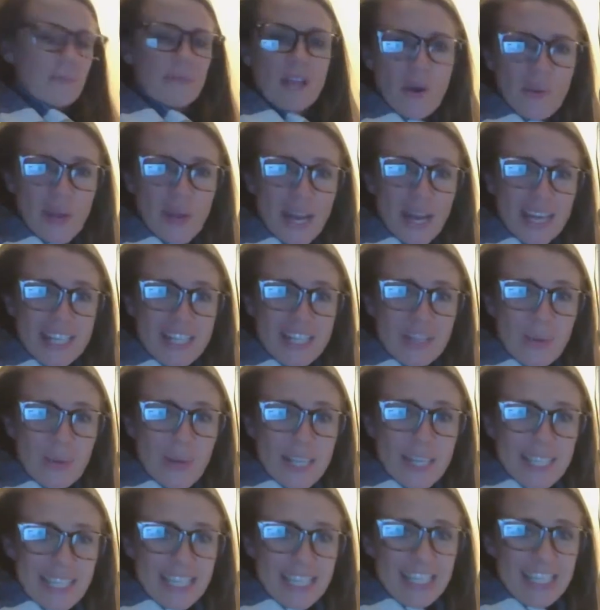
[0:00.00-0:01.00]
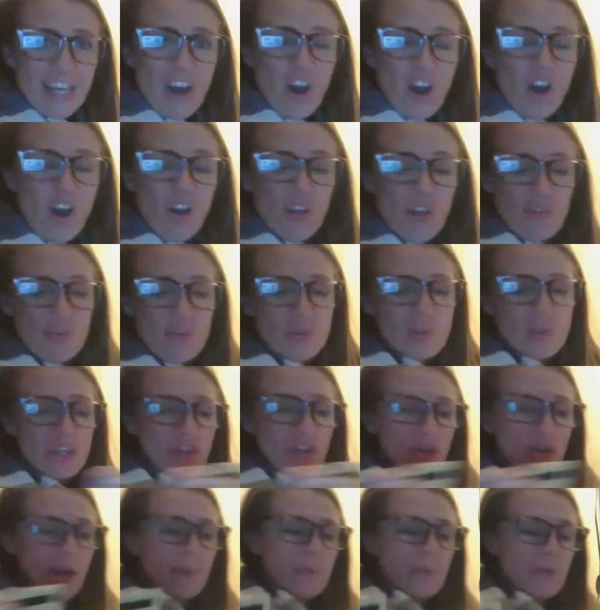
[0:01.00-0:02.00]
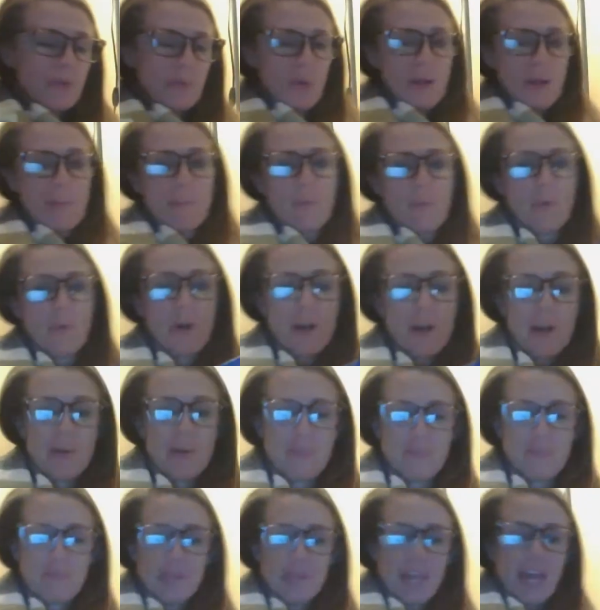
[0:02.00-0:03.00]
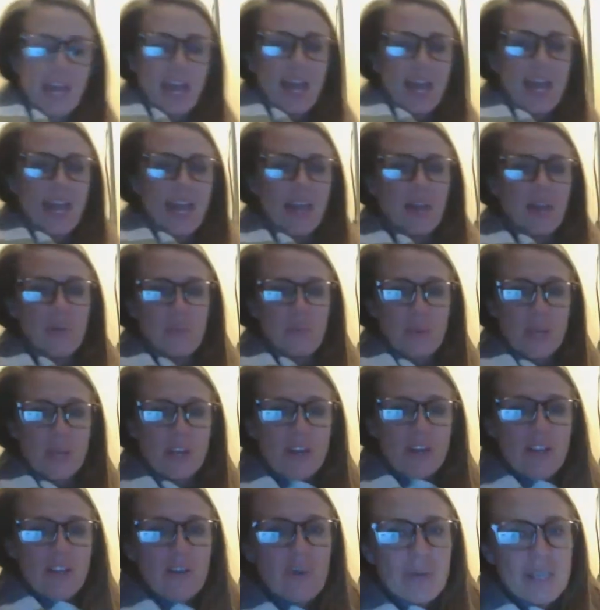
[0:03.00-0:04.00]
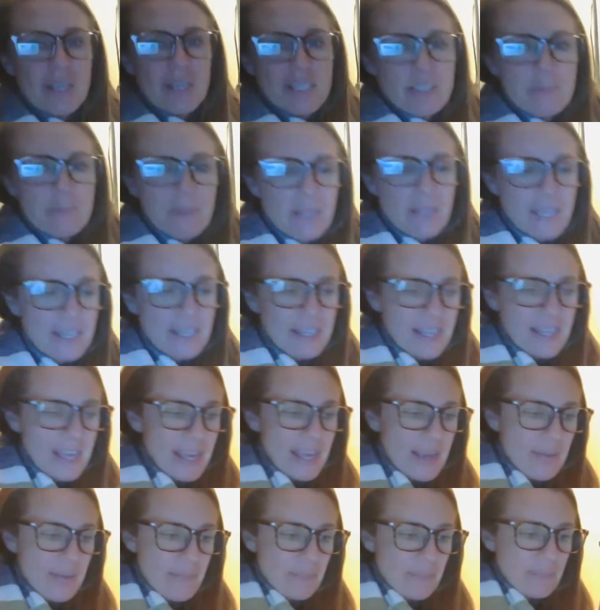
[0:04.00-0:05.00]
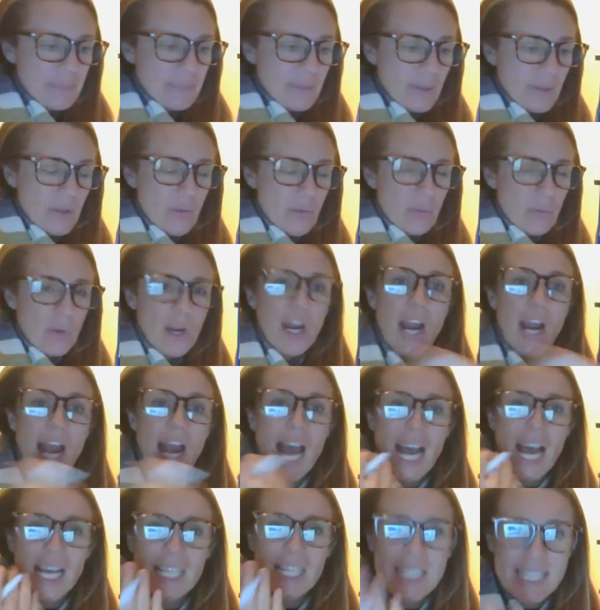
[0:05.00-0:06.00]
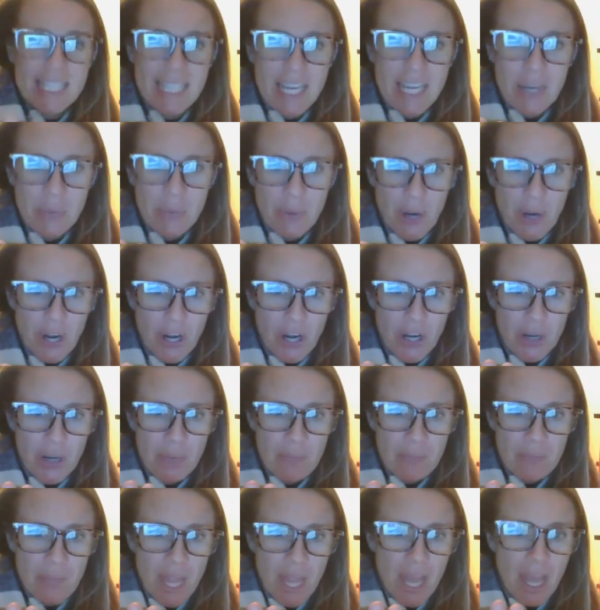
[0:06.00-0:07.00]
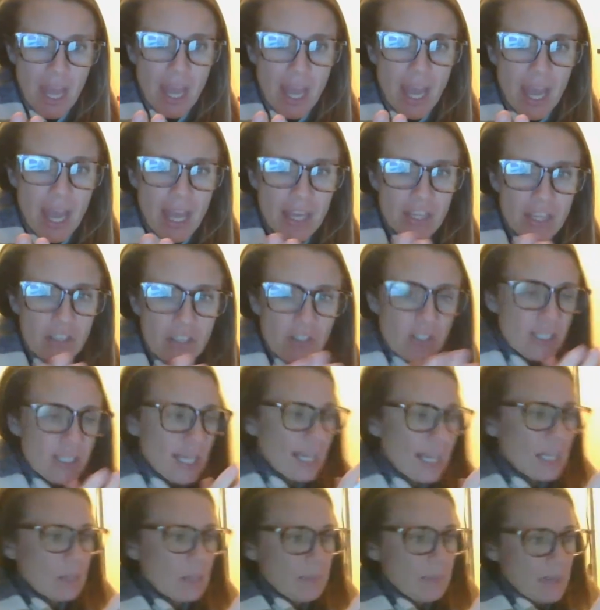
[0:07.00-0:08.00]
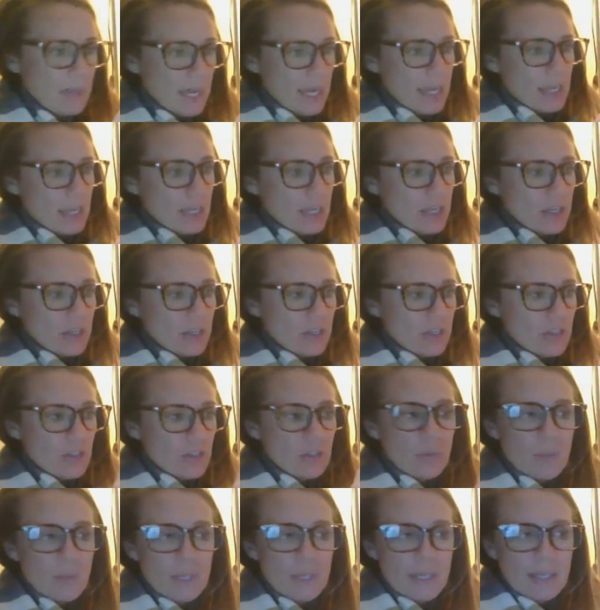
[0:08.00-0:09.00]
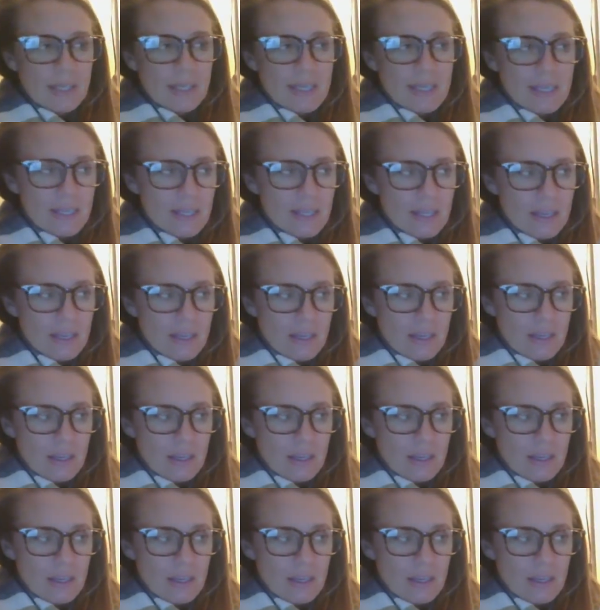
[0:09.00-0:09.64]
Okay, so I need all of you to grab your whiteboard, and we are going to play a game where I'll say a word, and you'll tell me, do we need